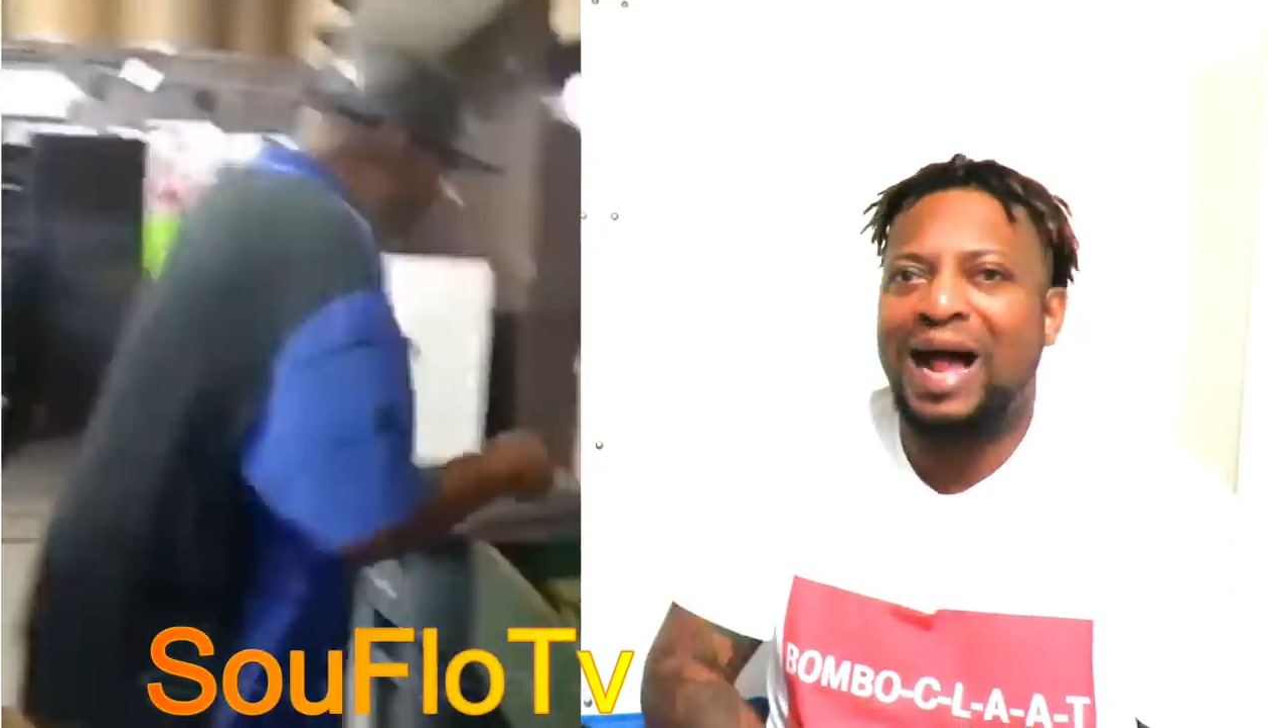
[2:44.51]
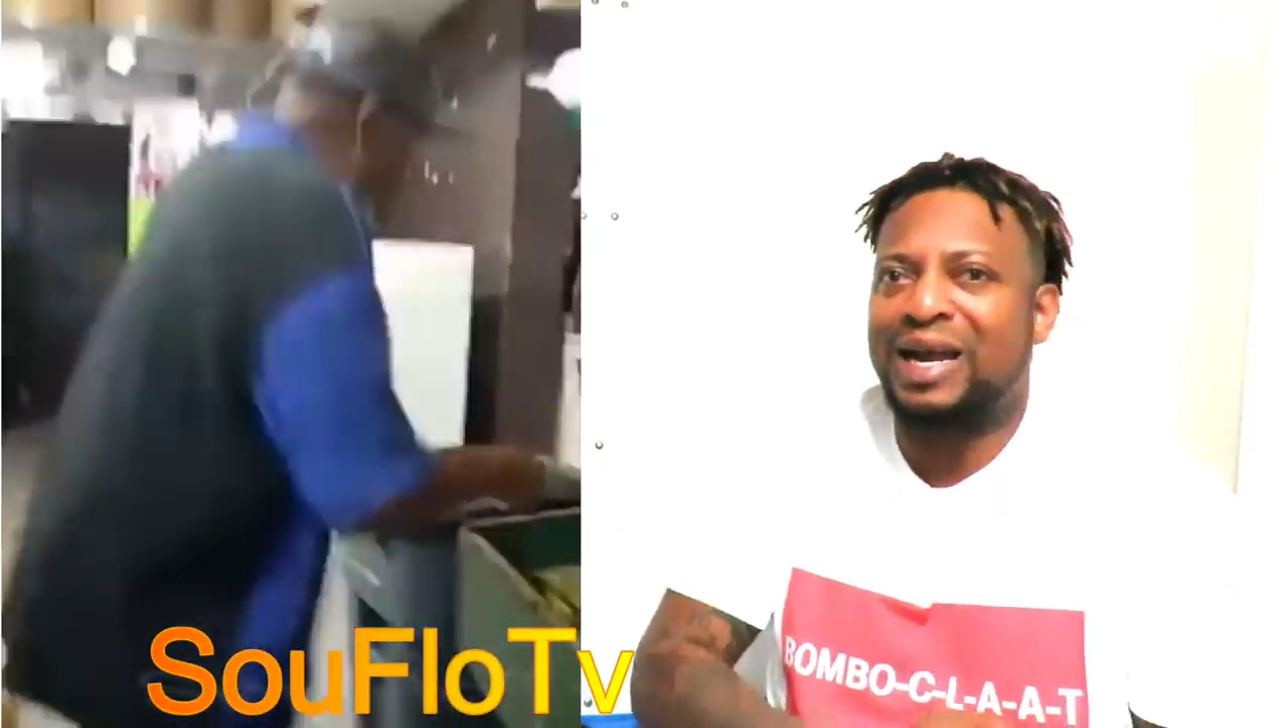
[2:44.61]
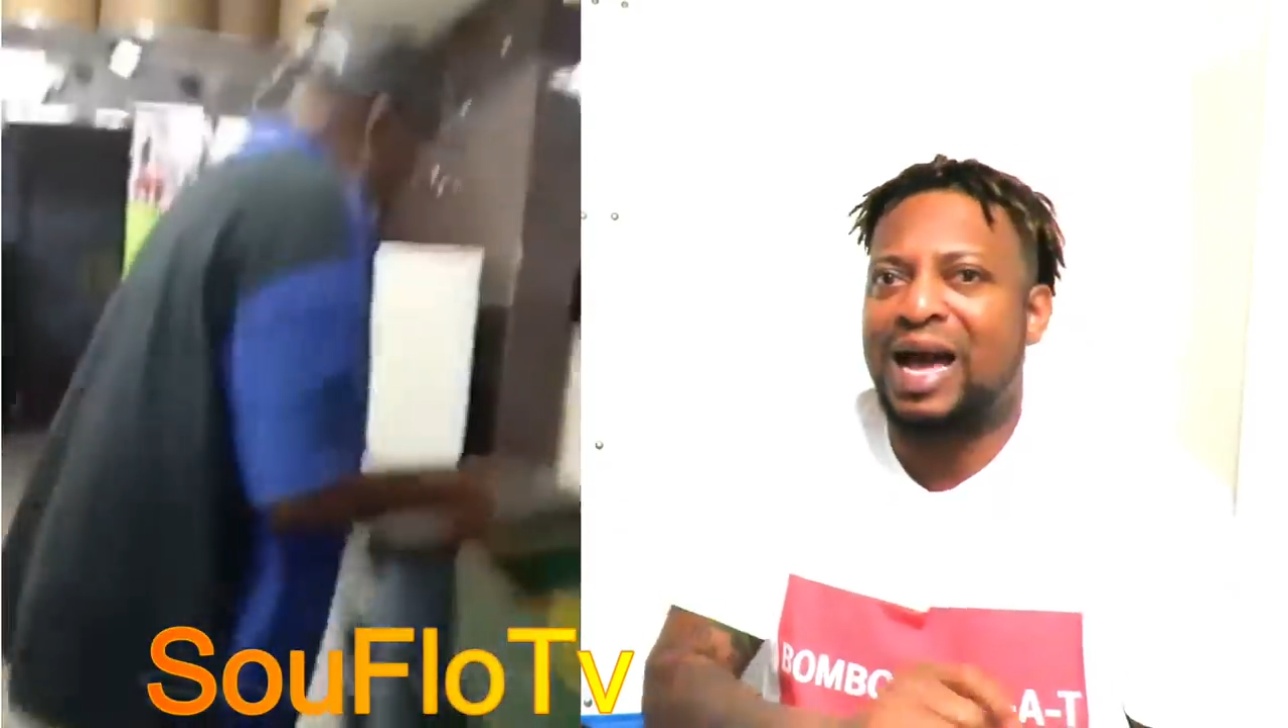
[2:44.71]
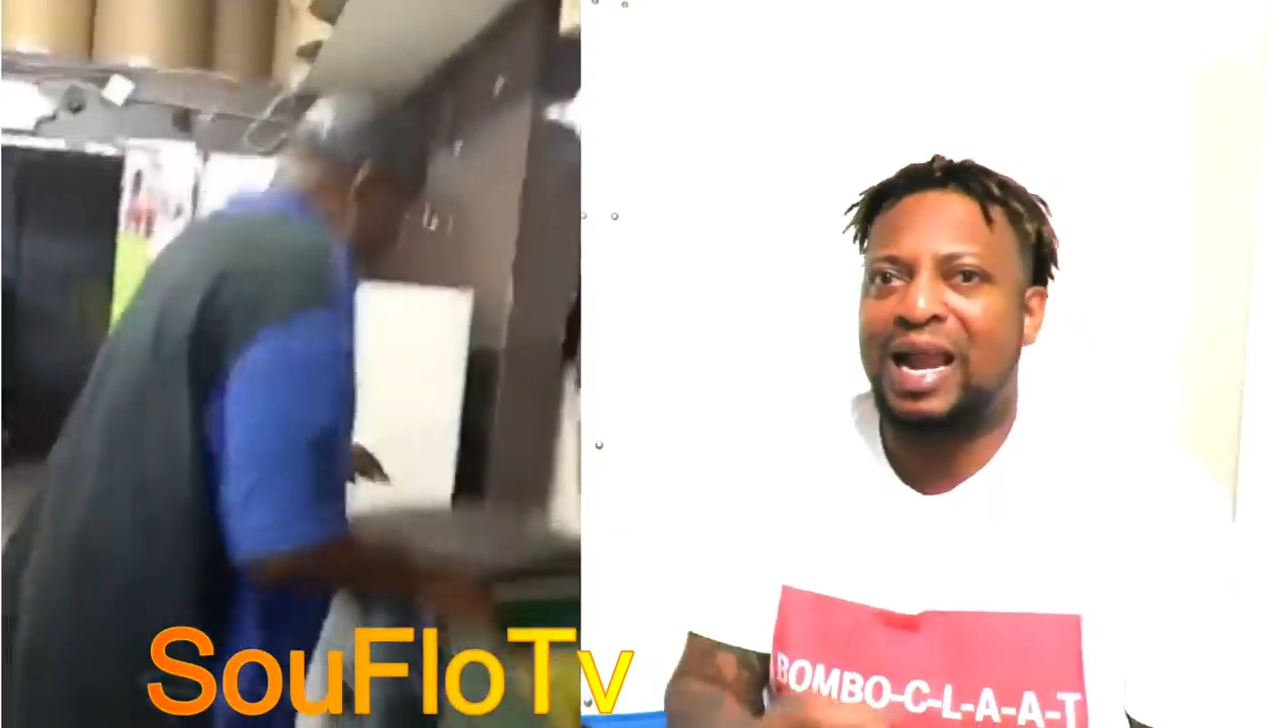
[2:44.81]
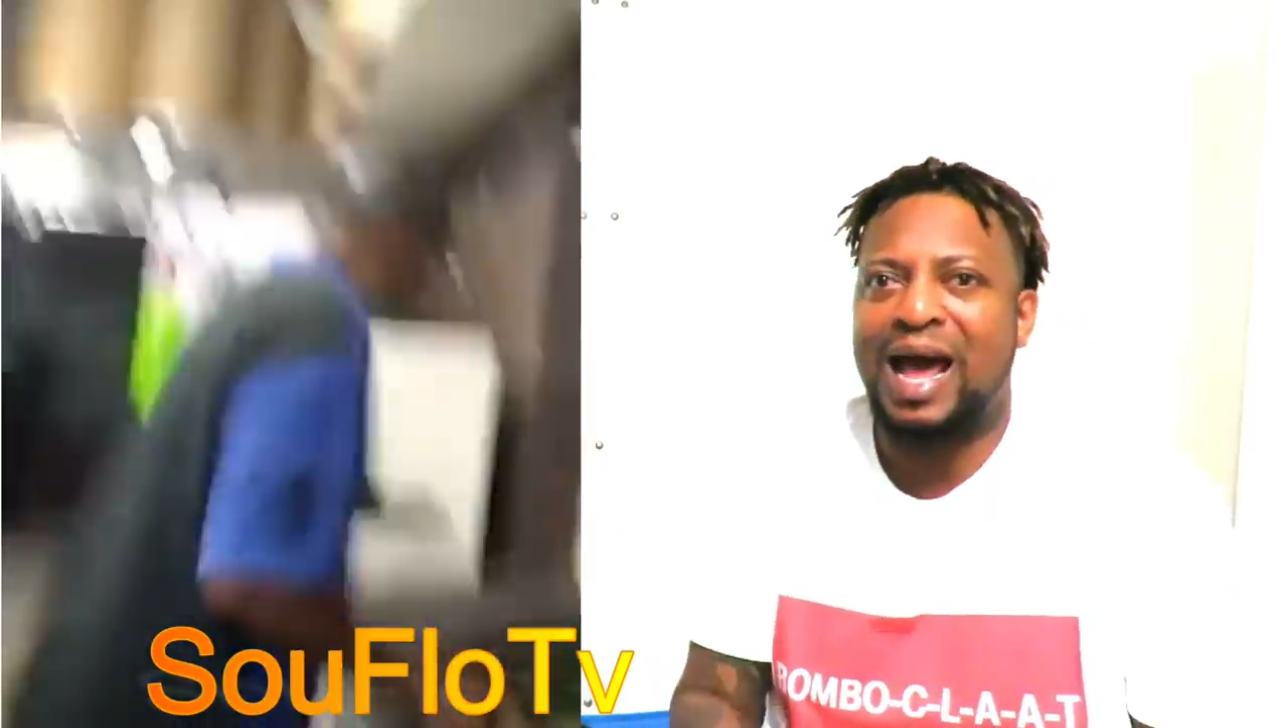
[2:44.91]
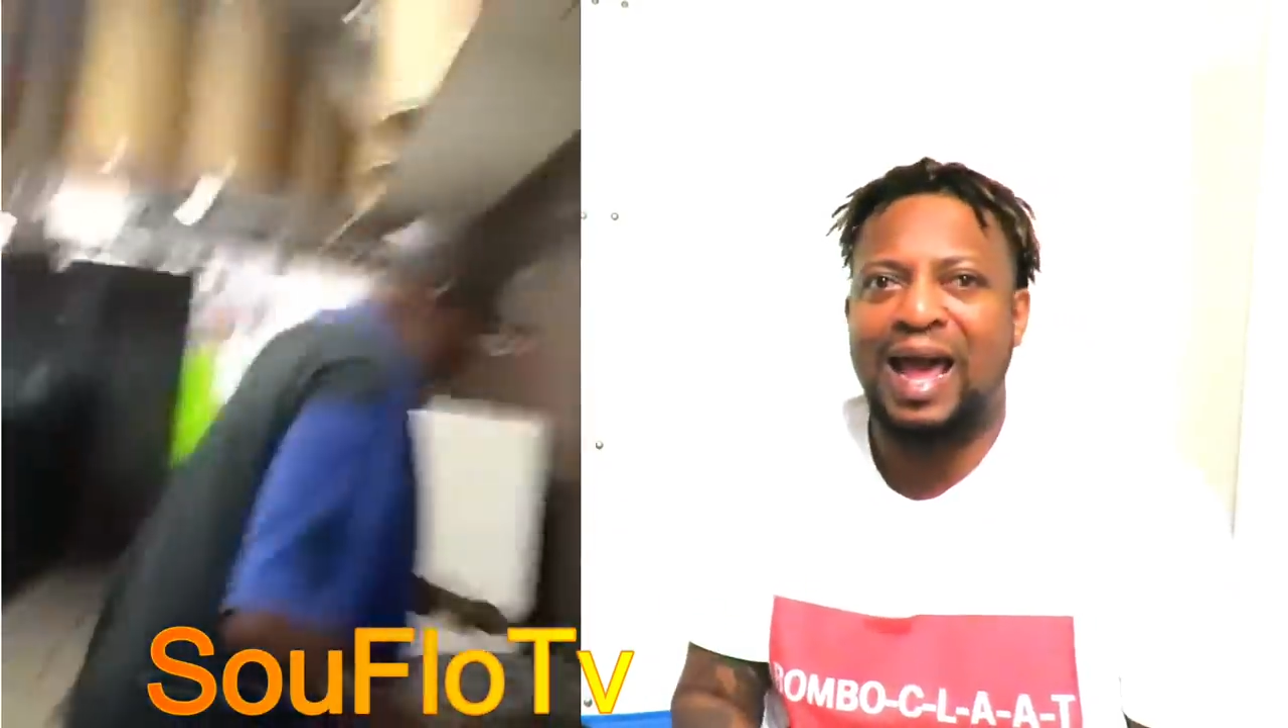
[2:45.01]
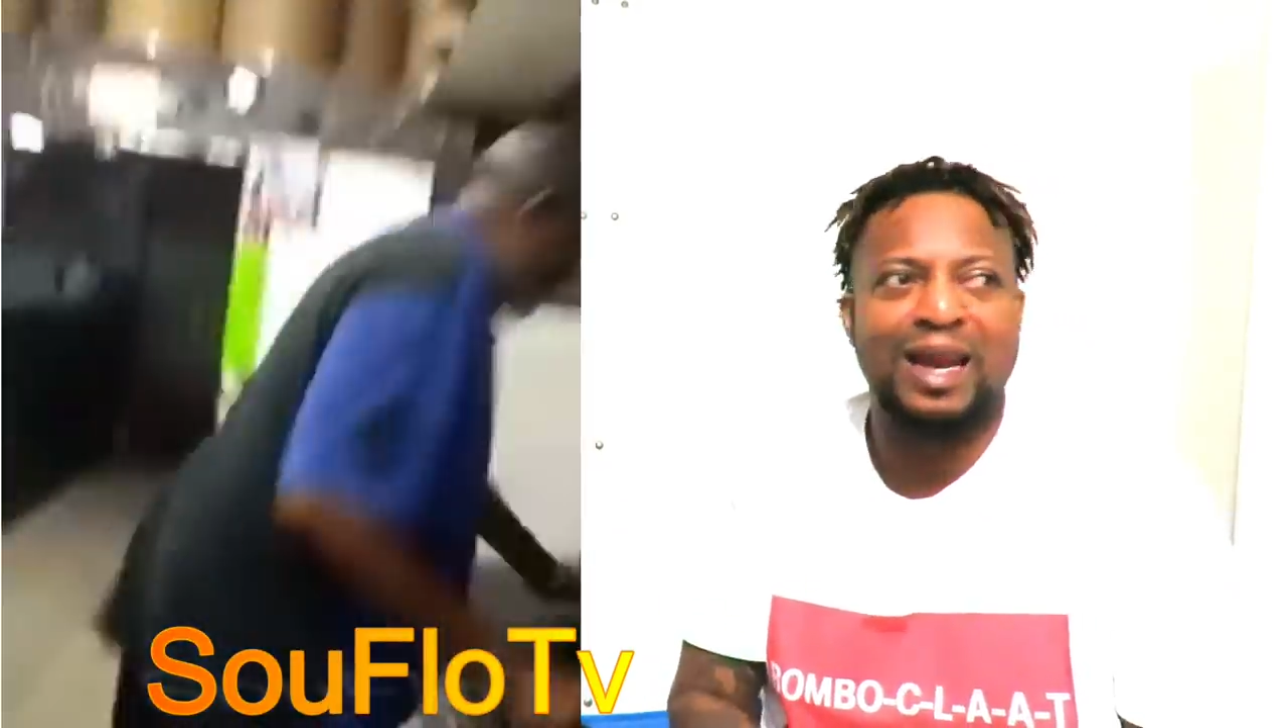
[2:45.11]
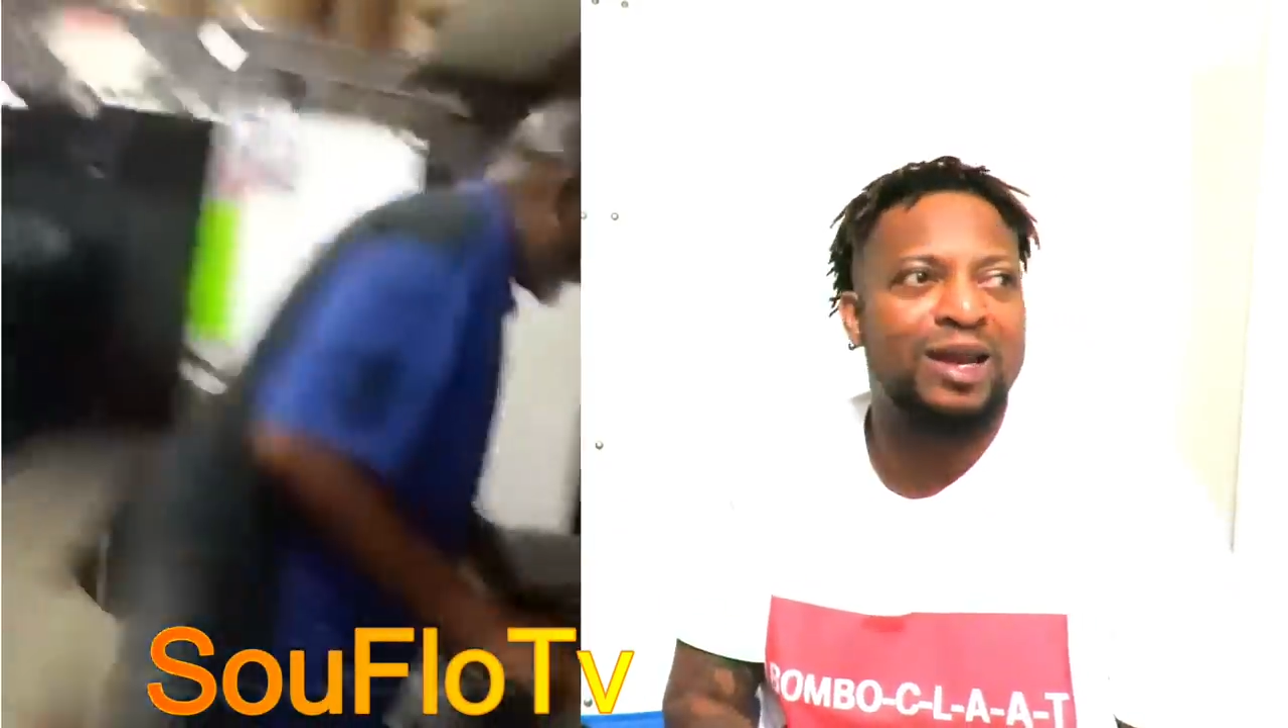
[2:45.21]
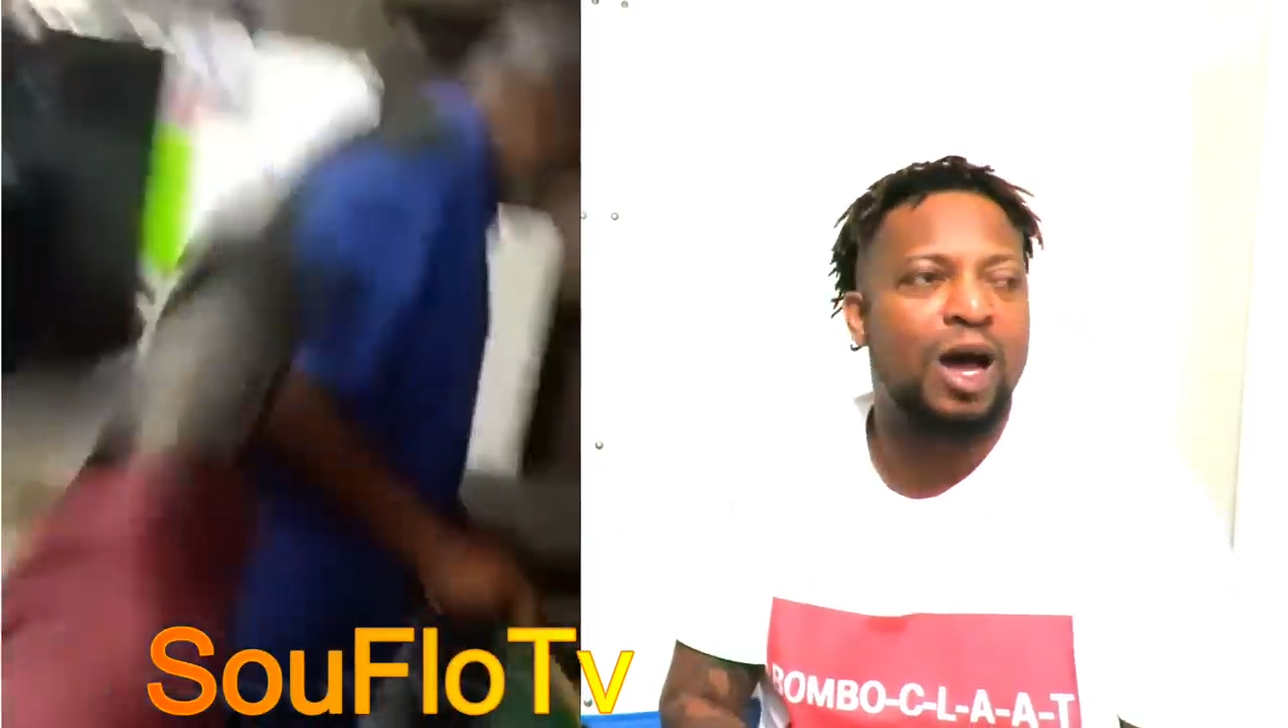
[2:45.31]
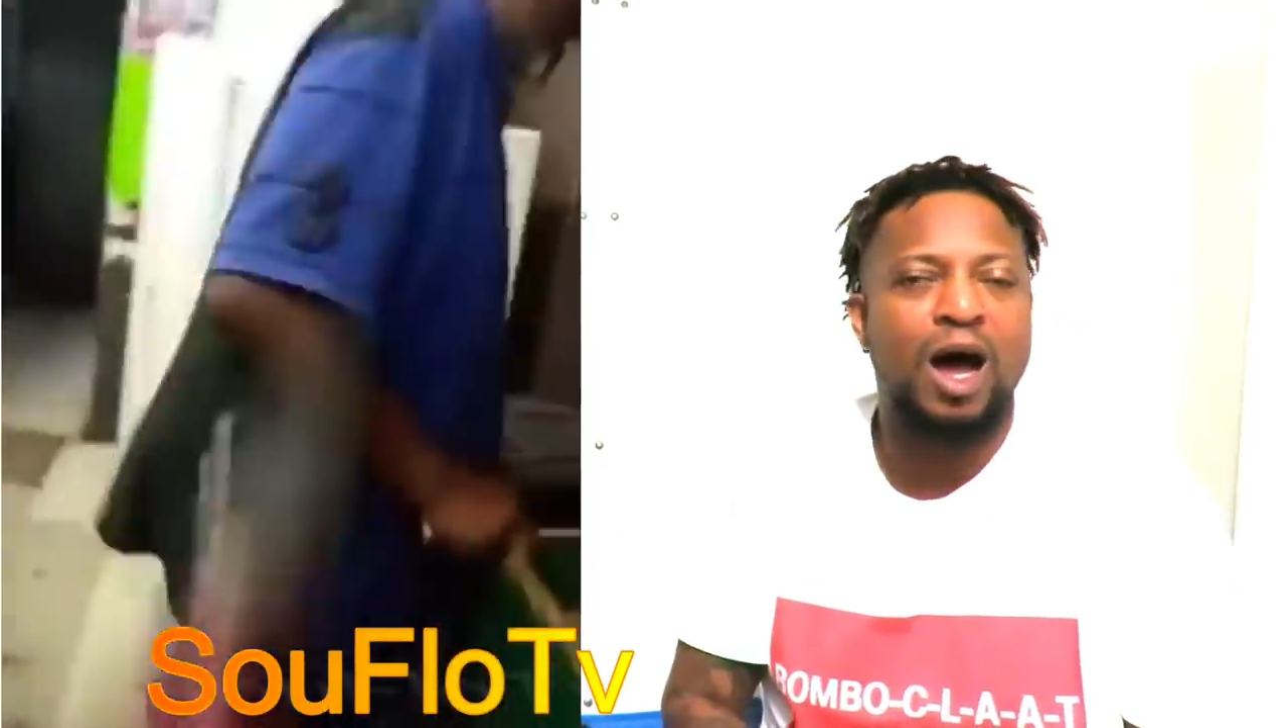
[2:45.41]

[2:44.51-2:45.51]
Alkaline,